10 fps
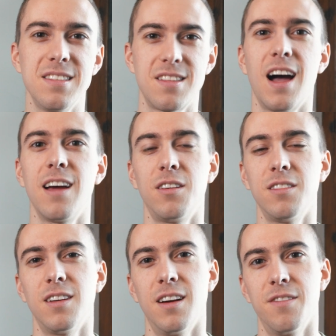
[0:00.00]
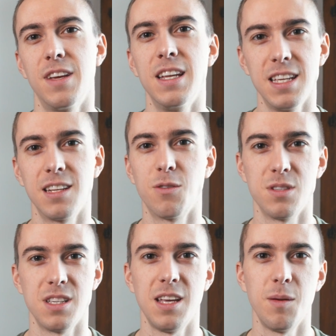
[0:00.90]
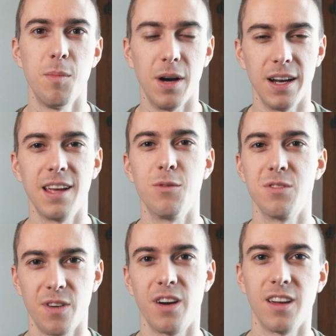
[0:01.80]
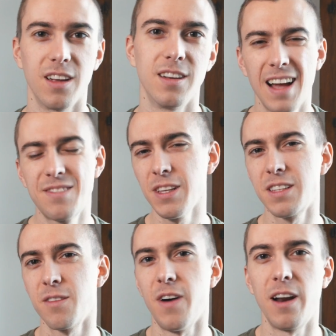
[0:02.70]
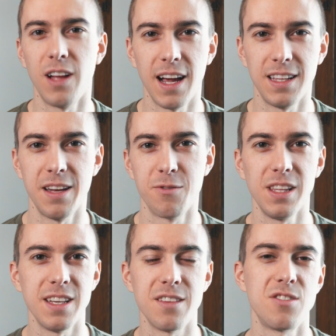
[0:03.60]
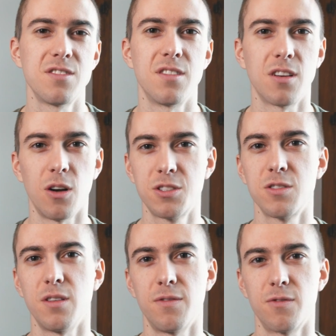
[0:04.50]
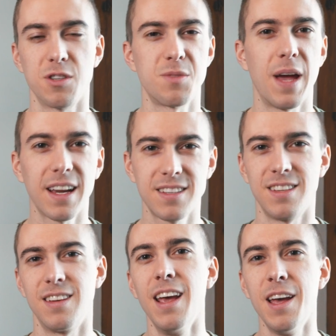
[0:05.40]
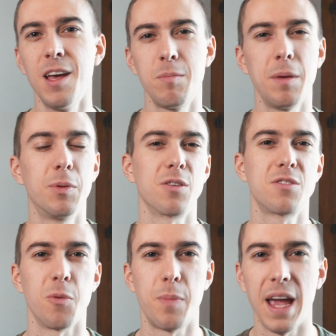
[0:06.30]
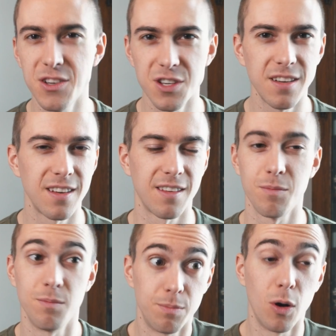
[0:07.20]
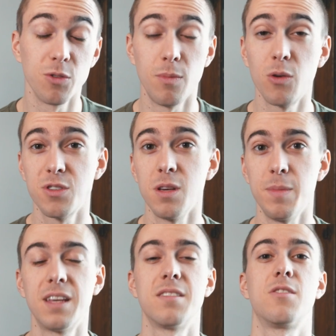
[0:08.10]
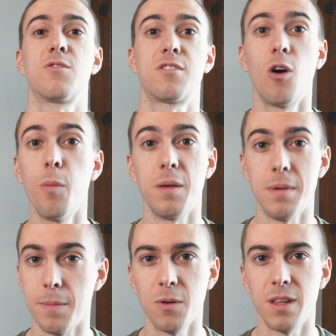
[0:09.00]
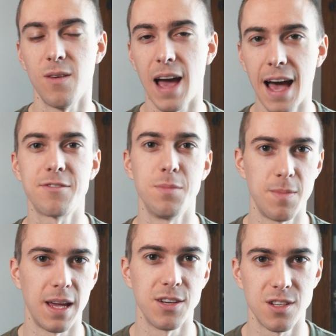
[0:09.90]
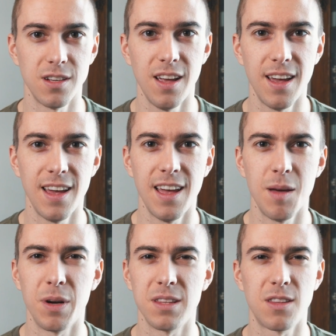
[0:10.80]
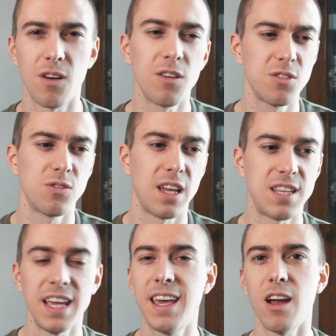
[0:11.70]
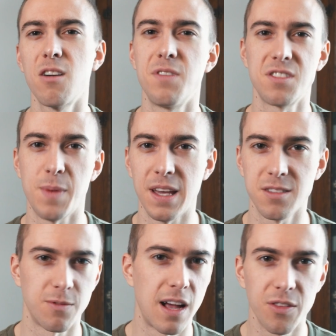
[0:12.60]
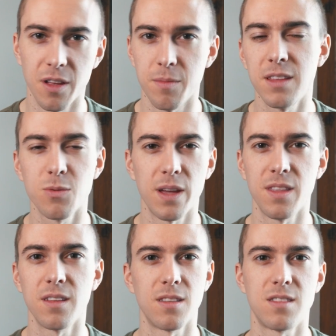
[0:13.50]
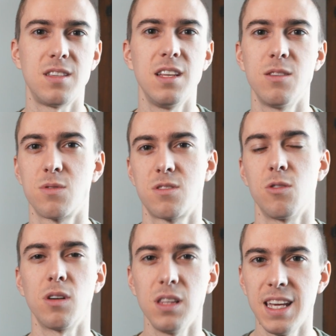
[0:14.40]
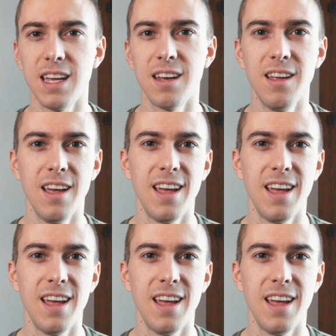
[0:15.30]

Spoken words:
style of Indian cuisine, but it was very good. I feel like the final highlight really is just the culture of respect, and people are so patient, mostly because there's so many people that you have to be patient, but they take care of the space around them. That's why the cities were so clean,